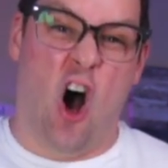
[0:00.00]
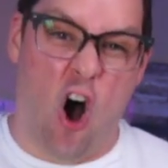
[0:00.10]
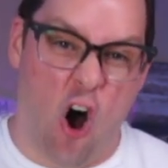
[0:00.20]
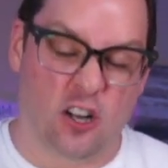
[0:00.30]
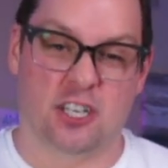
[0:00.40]

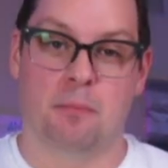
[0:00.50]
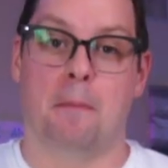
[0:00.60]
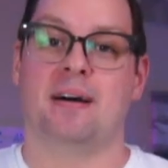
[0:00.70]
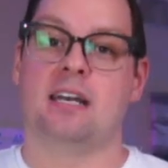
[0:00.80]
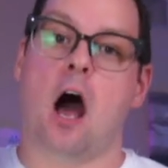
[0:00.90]
awesome.
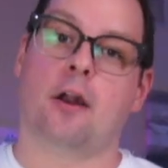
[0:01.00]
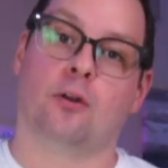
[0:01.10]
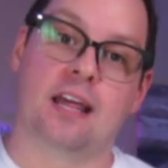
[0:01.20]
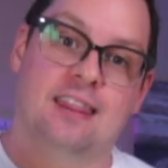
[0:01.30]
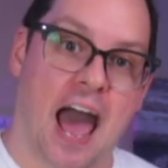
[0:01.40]
But not
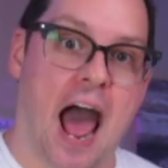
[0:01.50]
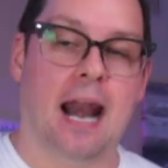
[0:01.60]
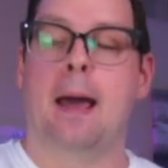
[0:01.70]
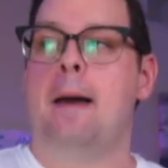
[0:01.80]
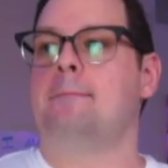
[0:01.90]
only
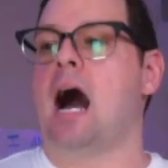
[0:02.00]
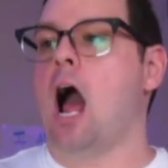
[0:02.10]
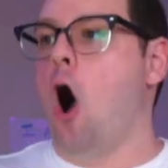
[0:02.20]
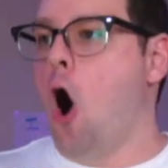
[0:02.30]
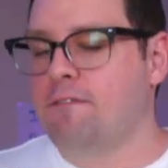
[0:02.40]
that, my
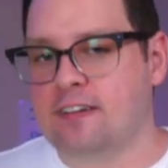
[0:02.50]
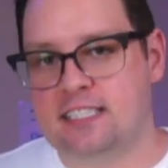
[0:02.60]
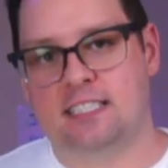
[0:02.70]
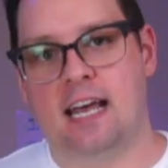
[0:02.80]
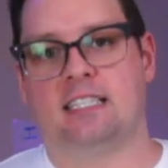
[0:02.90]

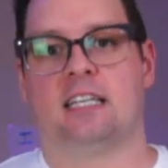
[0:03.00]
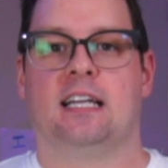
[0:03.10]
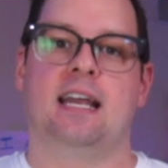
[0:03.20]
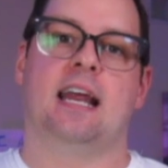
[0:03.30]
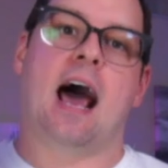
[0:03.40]
office stays
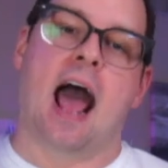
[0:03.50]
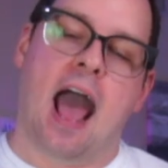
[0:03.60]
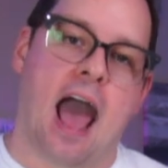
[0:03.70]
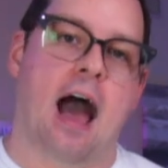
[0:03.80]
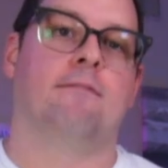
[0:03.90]
clean and I
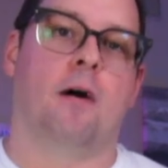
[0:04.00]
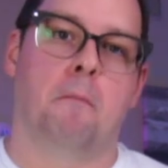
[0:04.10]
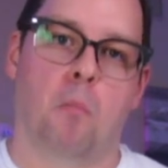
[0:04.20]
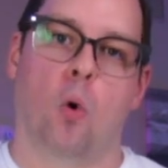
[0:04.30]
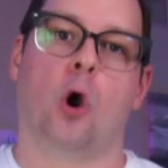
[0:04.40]
have
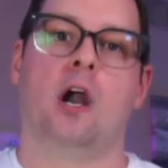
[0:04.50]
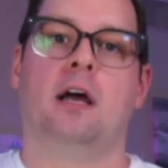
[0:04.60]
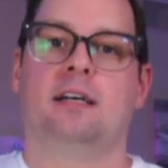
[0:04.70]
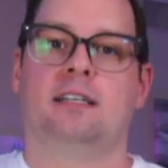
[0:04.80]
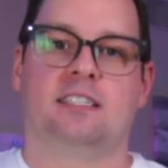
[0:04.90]
more
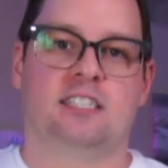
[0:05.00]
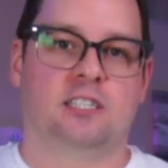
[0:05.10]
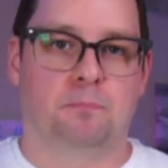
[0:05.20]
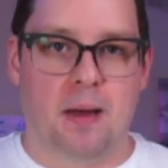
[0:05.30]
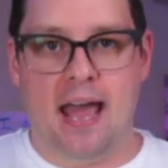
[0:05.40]

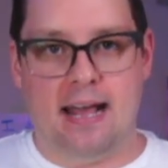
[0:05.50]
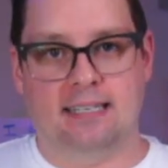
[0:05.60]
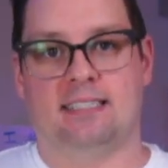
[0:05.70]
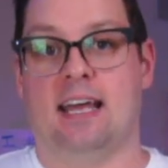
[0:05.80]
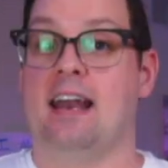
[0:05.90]

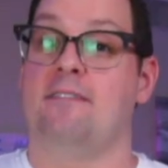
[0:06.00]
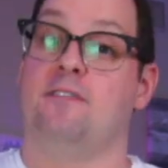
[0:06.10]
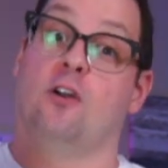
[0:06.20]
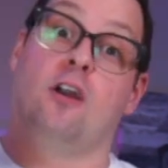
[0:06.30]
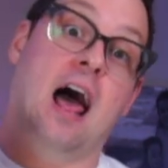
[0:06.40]
space. And
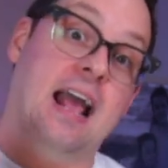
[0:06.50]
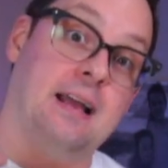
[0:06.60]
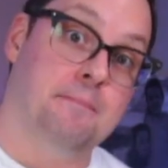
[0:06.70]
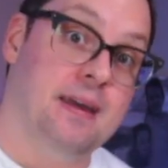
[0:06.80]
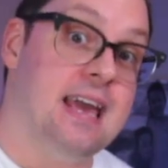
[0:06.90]
if you're
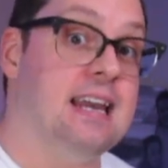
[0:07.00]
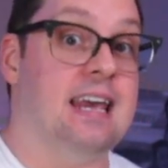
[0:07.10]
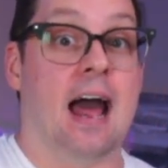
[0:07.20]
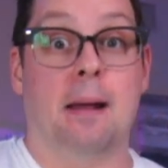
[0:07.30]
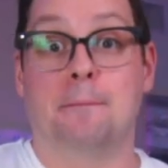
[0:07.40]
like me and
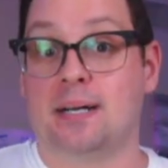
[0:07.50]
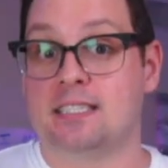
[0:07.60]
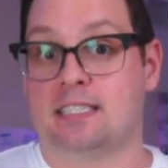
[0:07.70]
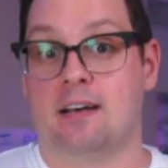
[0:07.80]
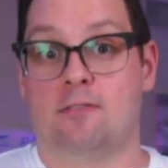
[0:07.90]
you got a
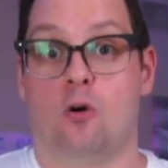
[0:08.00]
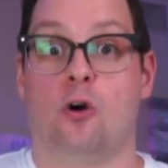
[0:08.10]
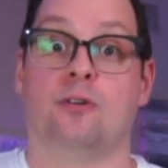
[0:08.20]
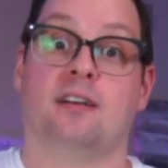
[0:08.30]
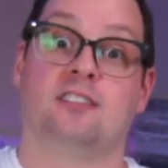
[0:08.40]
bunch of stuff going
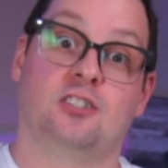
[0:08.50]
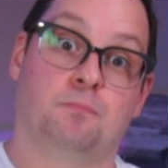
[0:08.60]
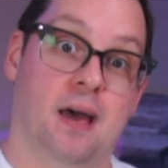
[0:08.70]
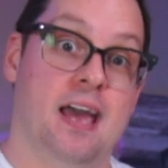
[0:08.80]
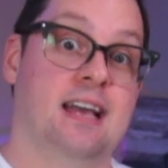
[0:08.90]
on,
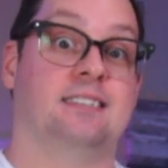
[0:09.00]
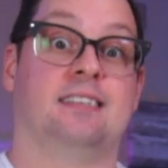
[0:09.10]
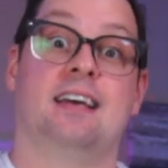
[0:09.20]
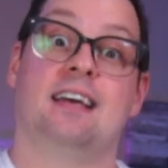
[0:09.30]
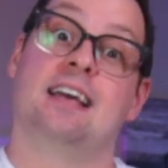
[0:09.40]

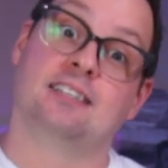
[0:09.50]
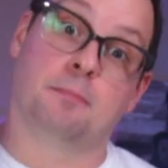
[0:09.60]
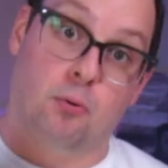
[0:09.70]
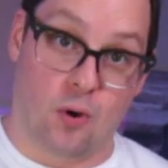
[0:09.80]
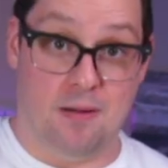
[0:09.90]
space is
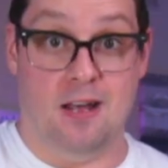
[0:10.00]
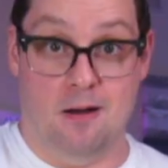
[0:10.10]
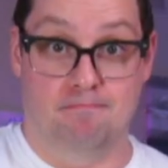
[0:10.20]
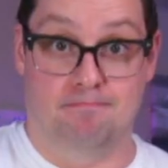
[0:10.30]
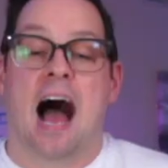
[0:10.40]
a
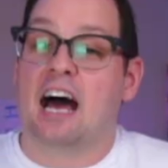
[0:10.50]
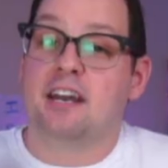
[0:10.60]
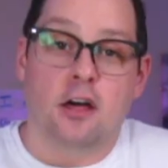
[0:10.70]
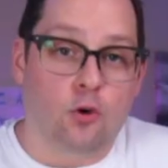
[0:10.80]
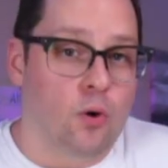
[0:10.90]
premium.
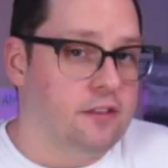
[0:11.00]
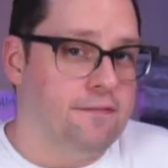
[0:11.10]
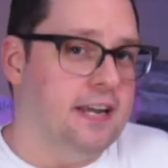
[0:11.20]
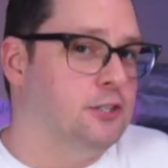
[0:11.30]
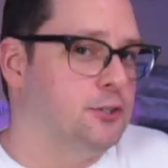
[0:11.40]
Another one of the
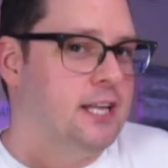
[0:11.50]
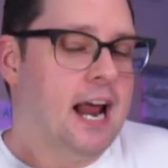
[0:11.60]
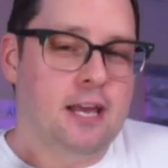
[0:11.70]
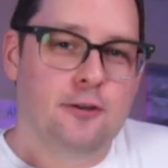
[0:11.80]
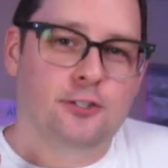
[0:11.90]
features that
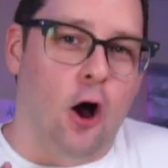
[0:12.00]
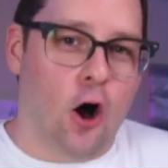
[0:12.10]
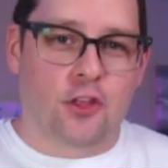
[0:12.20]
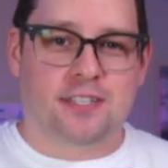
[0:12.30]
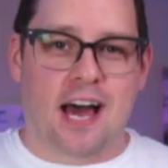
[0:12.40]
I use
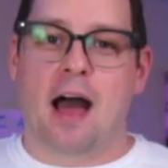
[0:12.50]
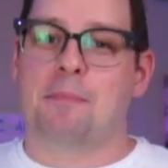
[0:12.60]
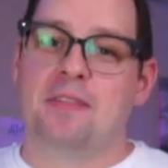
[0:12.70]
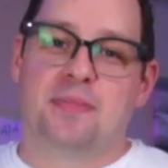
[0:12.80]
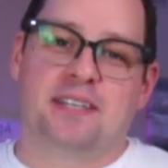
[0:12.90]
all the
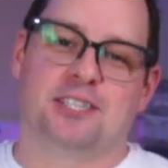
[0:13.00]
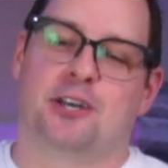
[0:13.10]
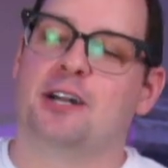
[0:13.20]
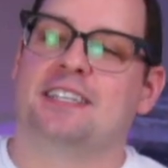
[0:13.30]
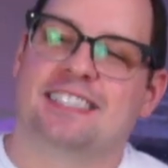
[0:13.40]
time, and this is
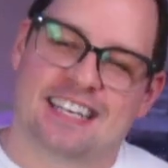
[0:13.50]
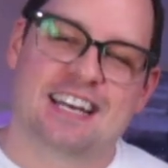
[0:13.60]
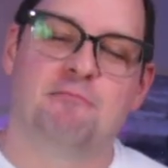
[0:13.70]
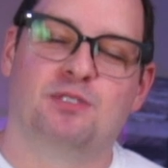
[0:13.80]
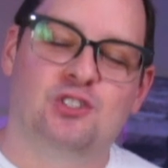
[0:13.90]
going to
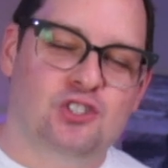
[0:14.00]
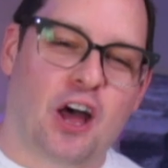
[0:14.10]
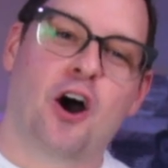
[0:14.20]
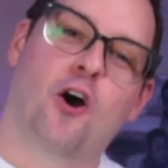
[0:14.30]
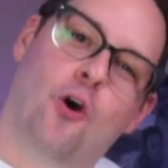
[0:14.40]
seem
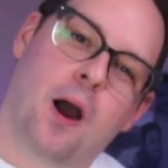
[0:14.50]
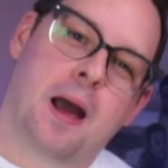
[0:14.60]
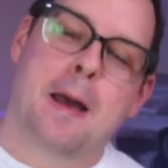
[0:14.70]
so